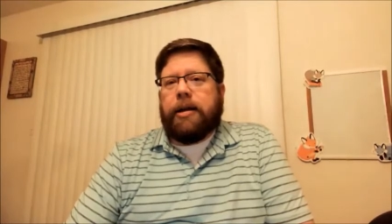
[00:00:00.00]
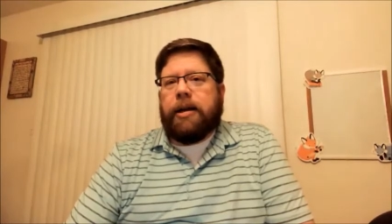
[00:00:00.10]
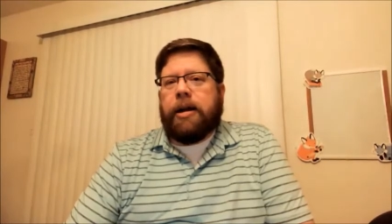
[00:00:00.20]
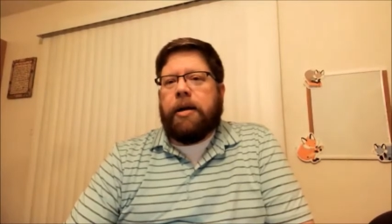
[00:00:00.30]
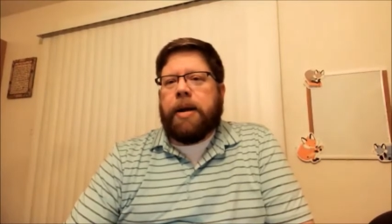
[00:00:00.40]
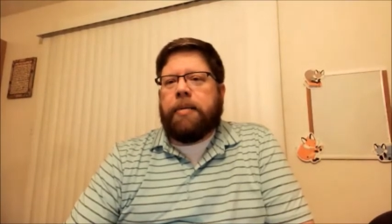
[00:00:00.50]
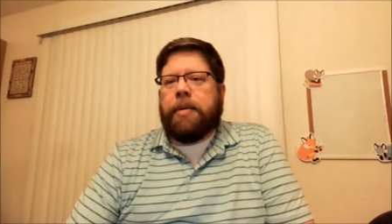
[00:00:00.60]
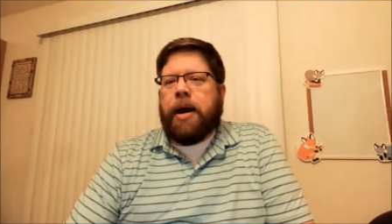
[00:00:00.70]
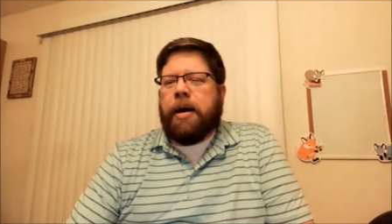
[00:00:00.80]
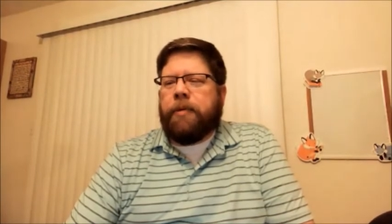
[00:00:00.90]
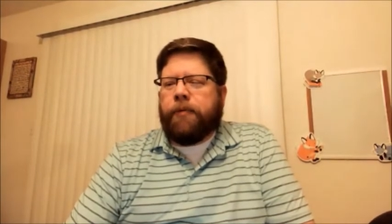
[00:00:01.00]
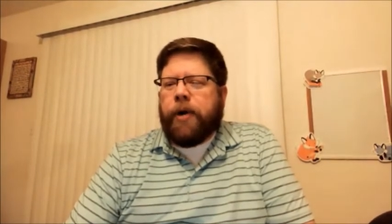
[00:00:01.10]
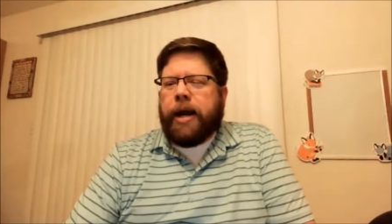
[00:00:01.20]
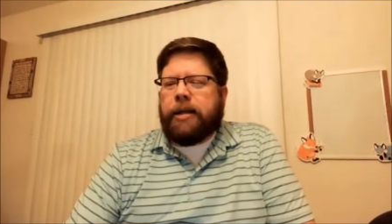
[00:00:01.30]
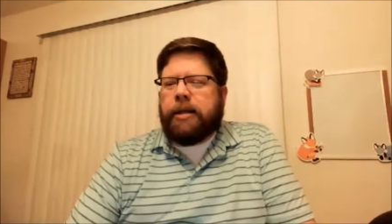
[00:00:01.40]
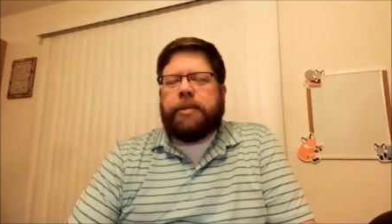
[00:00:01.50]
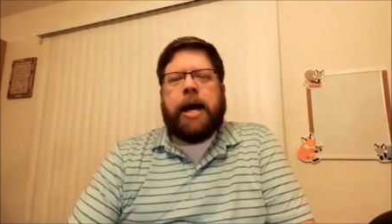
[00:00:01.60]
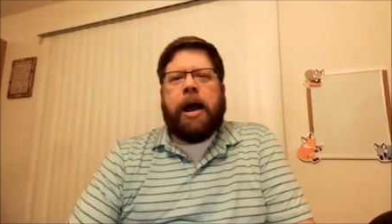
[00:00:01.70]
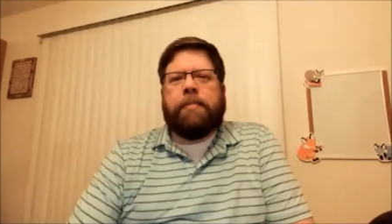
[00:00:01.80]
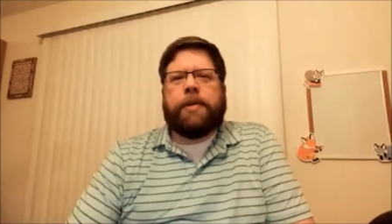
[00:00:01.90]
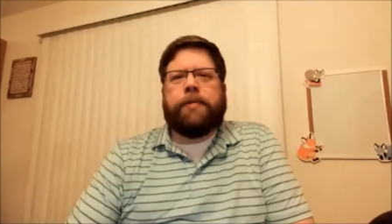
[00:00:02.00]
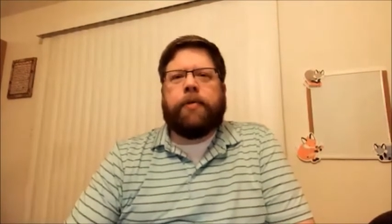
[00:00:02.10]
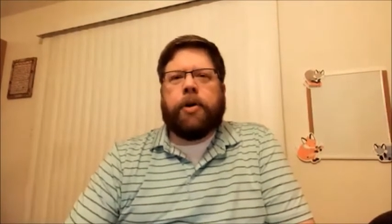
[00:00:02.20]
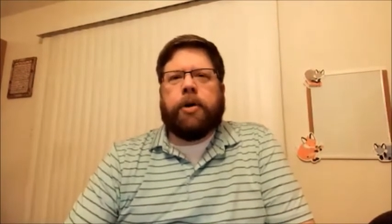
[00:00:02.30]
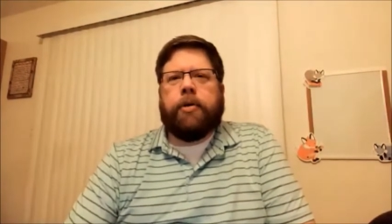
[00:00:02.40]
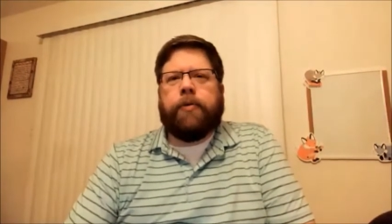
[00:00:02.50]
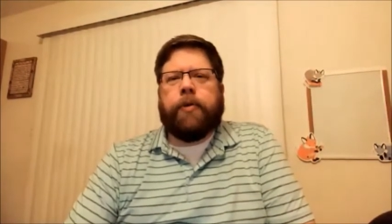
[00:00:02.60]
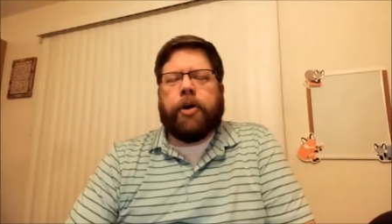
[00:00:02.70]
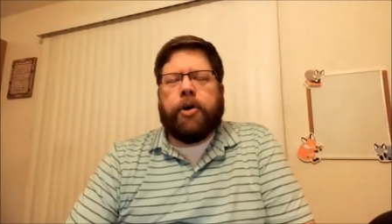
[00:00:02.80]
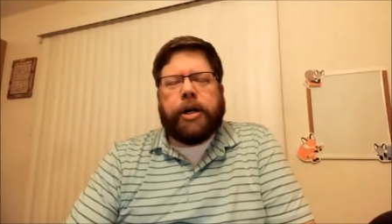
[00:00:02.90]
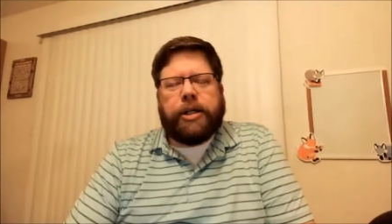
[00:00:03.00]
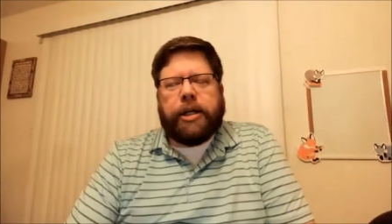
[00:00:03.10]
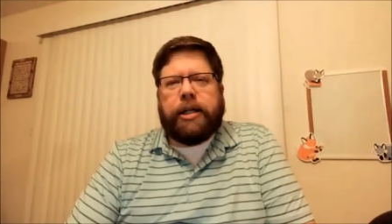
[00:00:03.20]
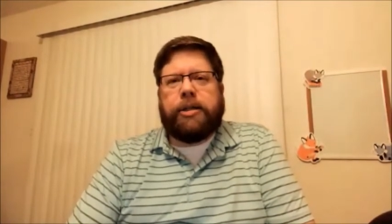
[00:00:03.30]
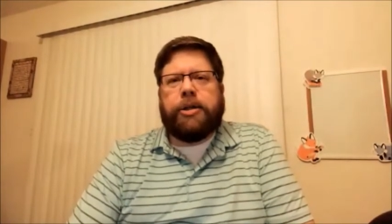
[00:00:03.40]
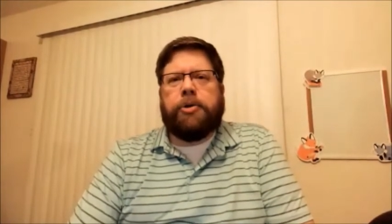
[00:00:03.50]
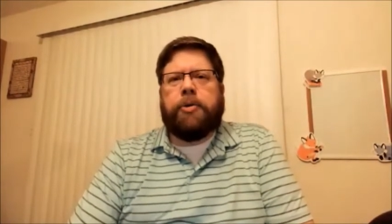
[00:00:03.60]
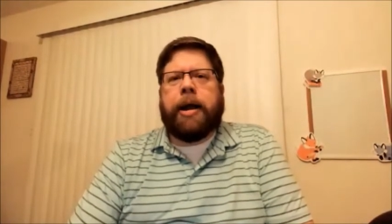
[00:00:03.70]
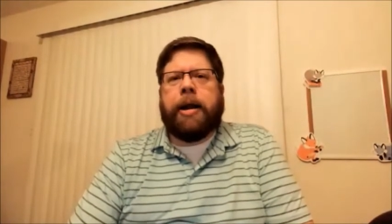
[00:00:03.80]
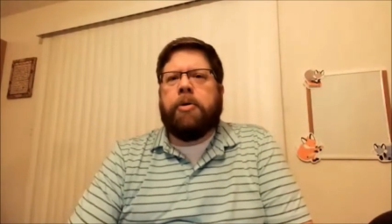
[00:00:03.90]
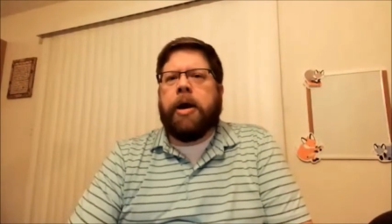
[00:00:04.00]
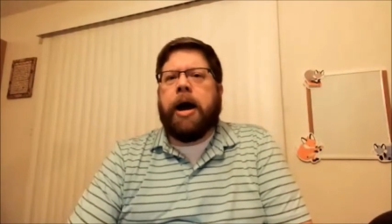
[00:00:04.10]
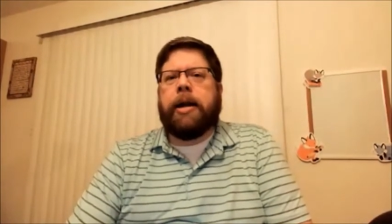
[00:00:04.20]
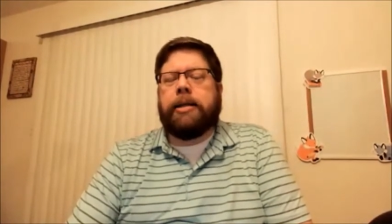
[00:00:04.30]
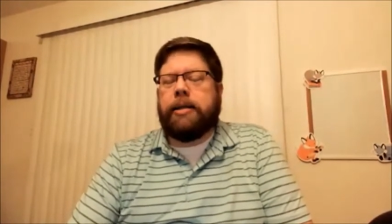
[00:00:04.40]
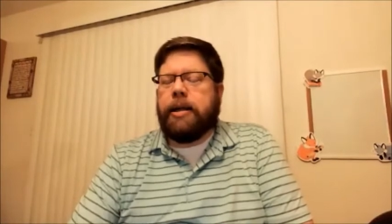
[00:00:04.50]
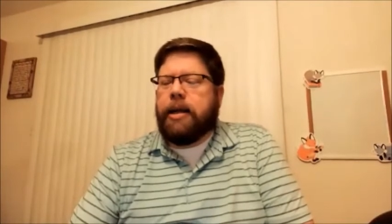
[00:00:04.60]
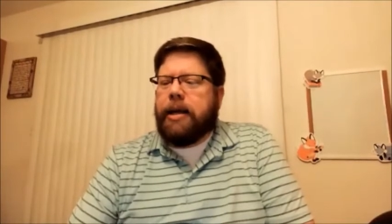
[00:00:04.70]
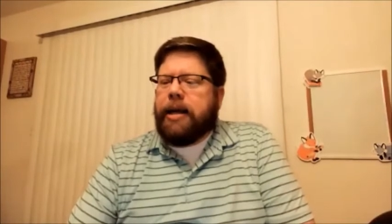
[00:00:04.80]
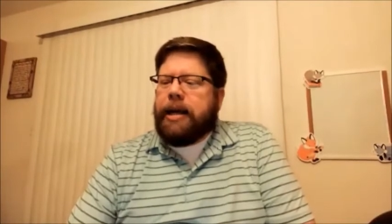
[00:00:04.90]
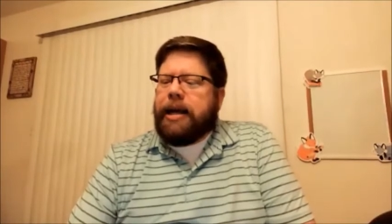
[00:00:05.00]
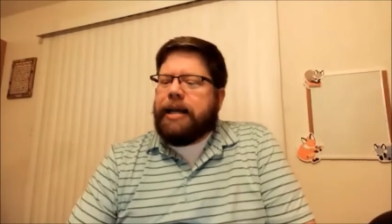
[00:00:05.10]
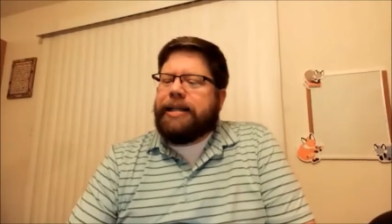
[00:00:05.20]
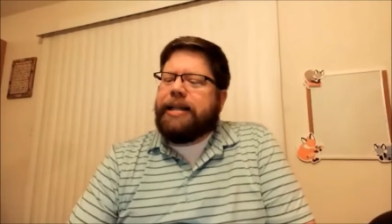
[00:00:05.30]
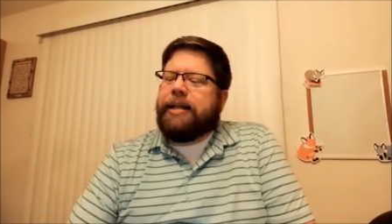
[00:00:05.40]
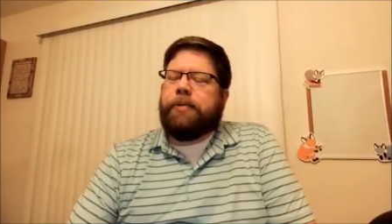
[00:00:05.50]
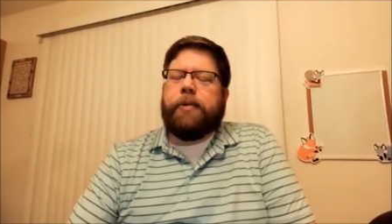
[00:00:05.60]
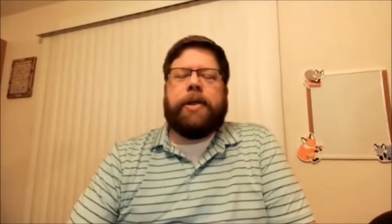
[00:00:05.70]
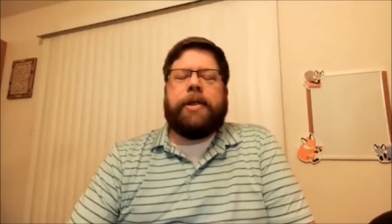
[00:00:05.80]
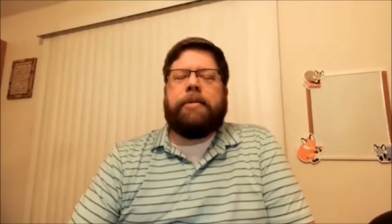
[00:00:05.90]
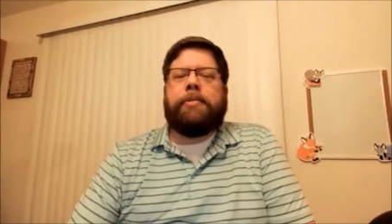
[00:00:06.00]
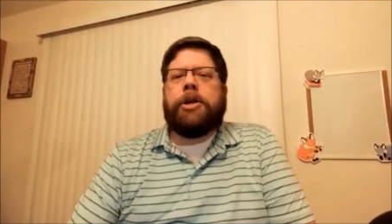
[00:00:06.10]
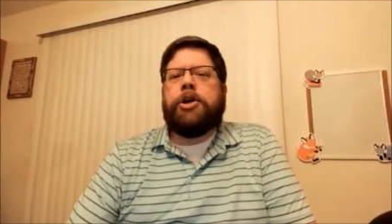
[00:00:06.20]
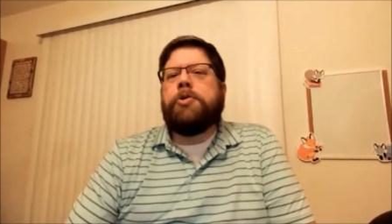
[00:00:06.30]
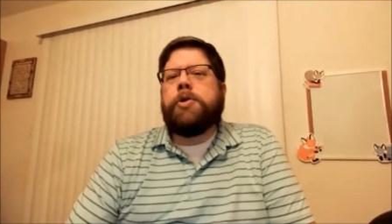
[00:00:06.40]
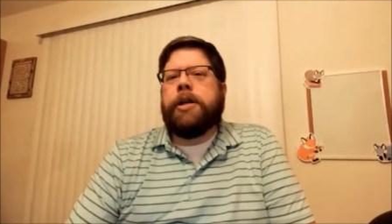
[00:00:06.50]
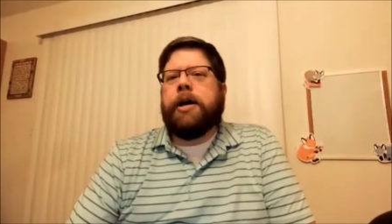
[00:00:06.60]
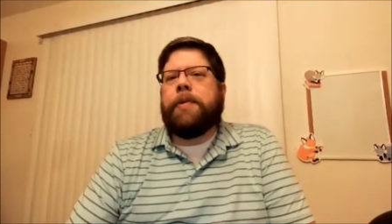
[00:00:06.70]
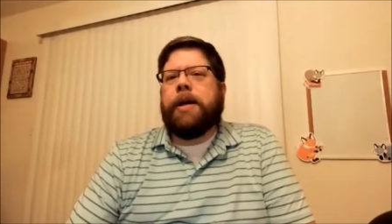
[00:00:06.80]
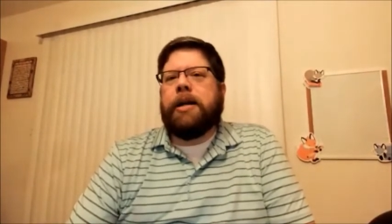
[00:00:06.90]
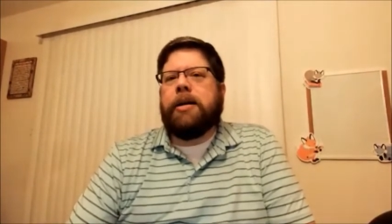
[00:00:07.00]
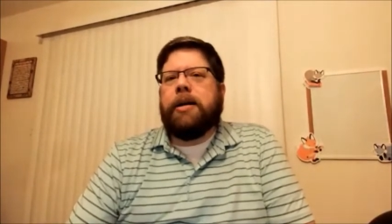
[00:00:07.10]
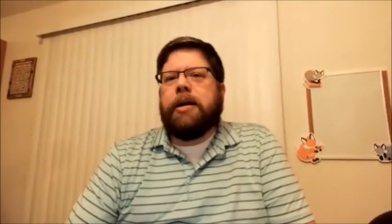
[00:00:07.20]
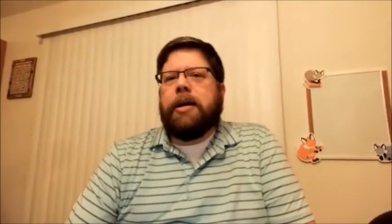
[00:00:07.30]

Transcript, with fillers: You know, I'm, I'm, I'm afraid sometimes for, for Christians who I know God is, is dealing with them to do something.